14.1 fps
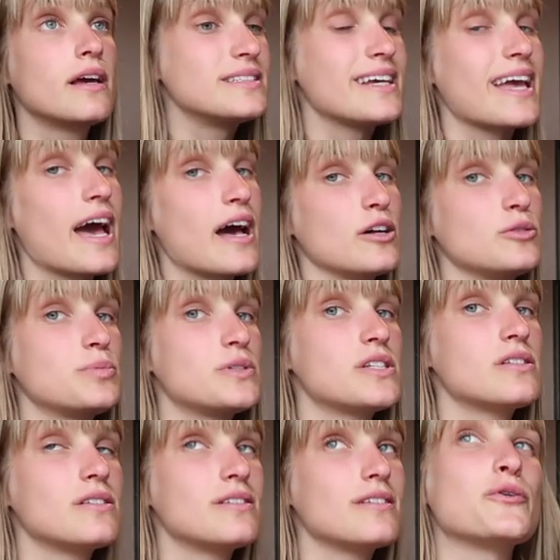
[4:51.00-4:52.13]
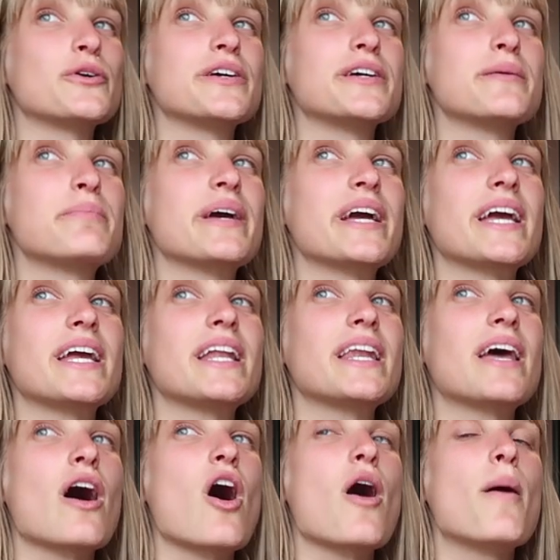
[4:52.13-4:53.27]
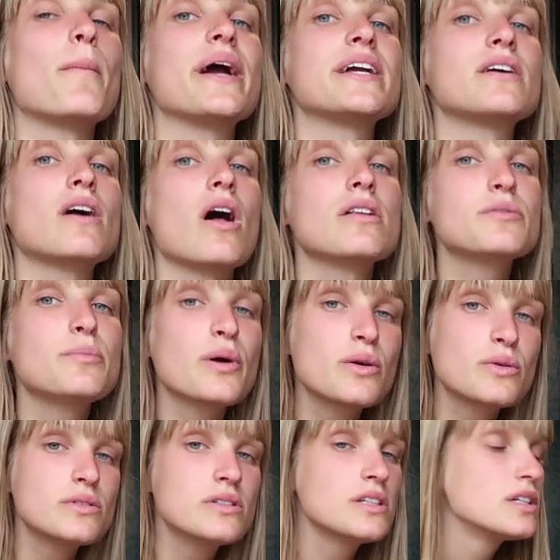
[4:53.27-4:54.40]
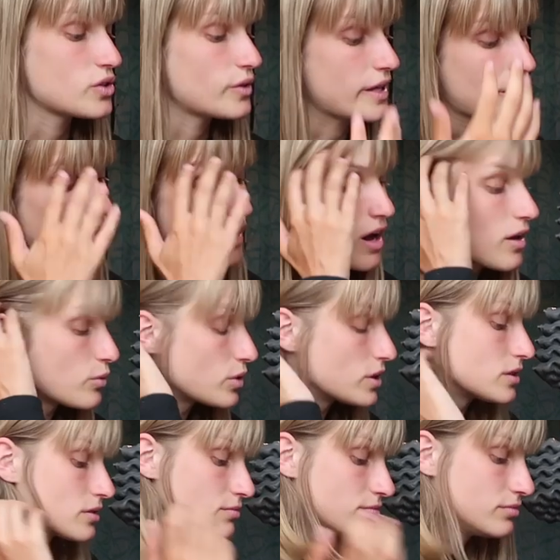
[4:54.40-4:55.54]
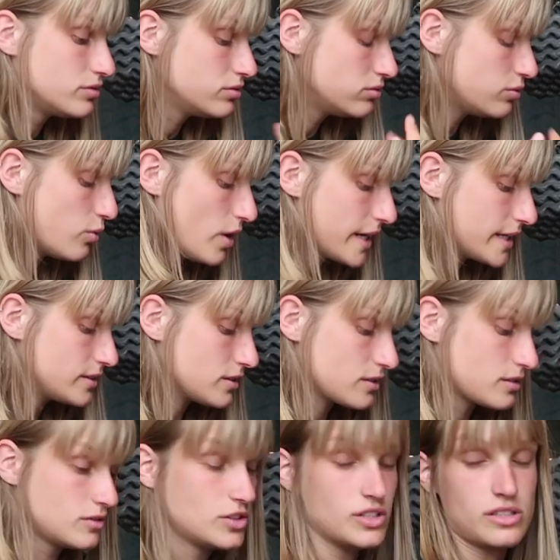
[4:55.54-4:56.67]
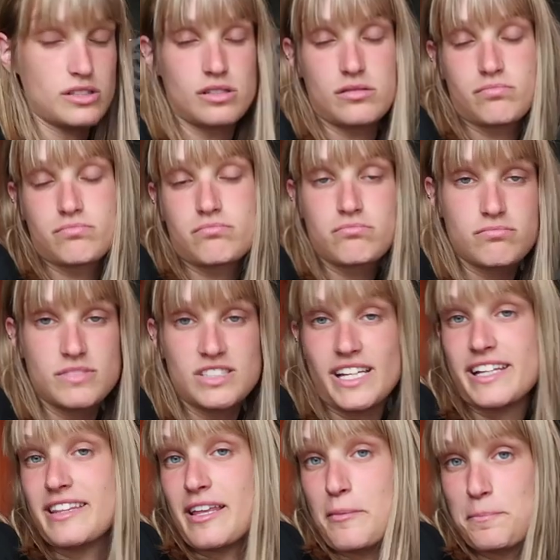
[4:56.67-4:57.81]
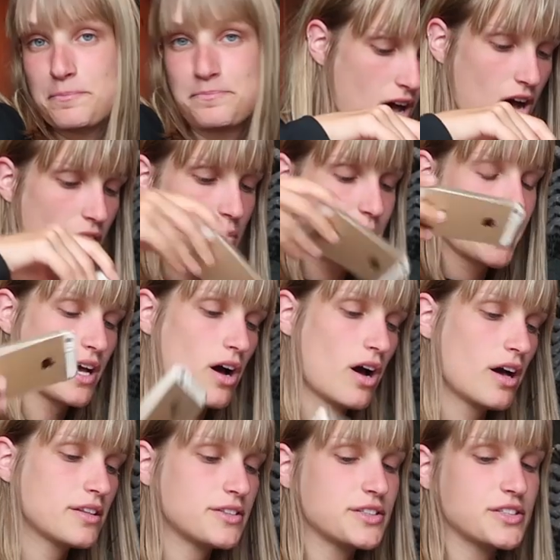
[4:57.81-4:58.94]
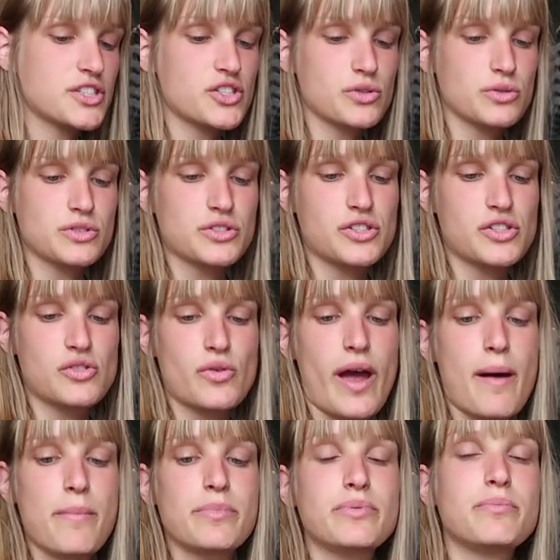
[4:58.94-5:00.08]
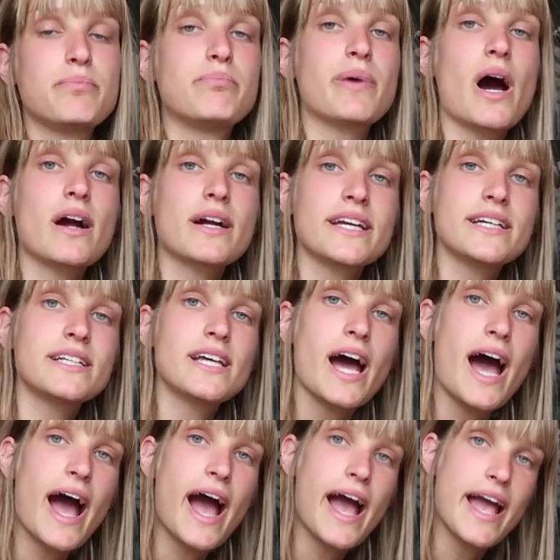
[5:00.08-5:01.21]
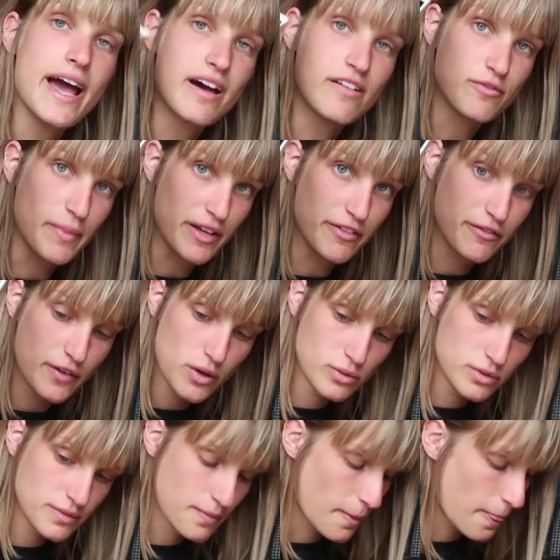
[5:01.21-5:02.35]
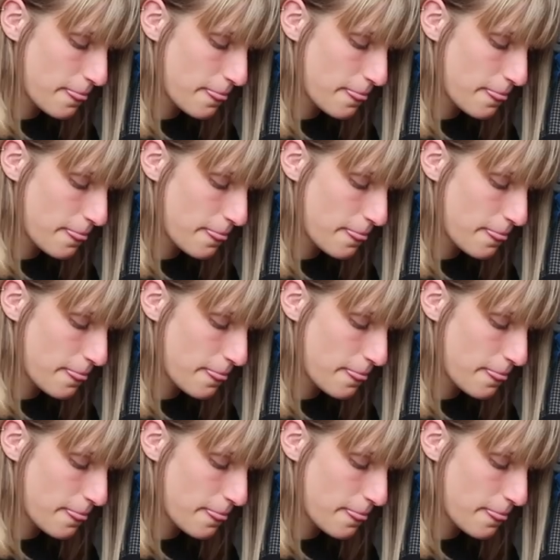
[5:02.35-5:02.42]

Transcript: they helped for pain on my collarbone. So I thought, well, why not just take them. On my other shoulder strap pocket, I have my phone